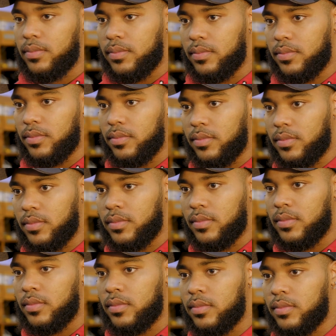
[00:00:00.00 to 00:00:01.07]
What have you
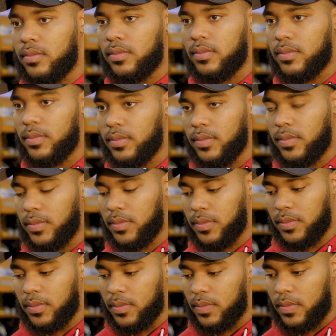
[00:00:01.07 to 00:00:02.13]
seen from him in
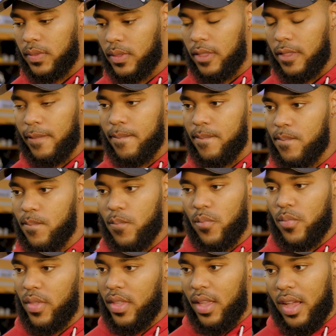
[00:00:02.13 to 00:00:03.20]
the private season?
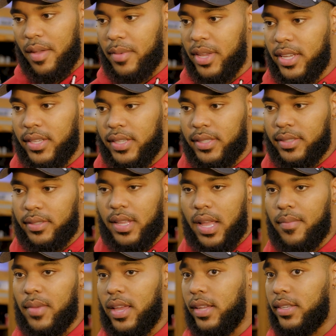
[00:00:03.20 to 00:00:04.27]
I
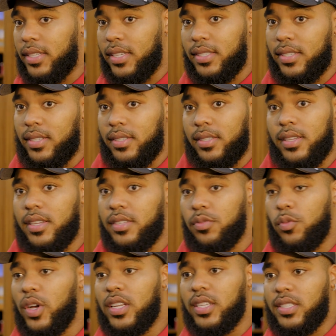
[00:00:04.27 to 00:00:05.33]
mean, just he's
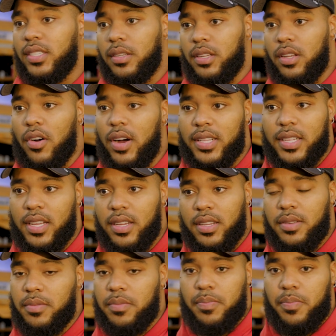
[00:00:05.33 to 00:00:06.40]
willing to go out there
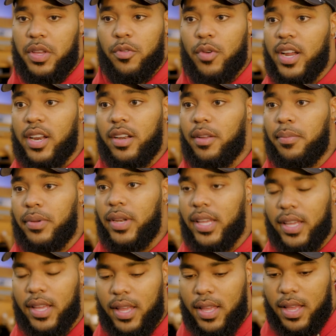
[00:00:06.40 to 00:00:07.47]
and be ready to play.